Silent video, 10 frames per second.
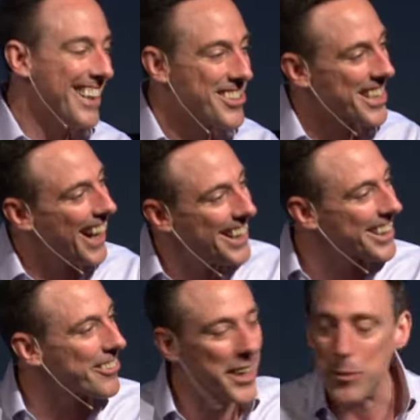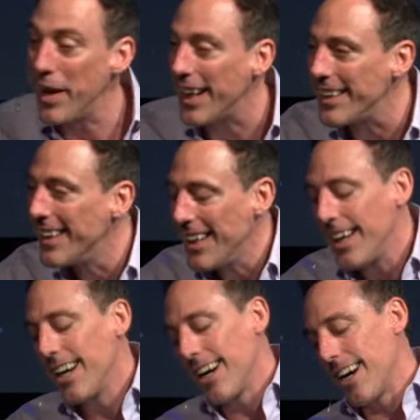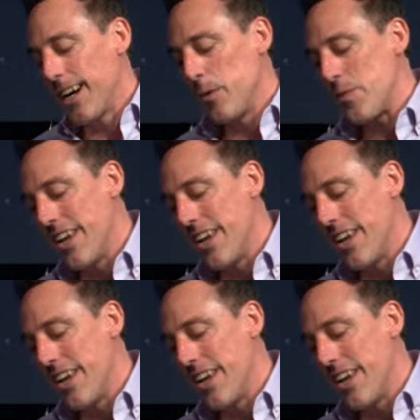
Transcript: which I highly recommend, um,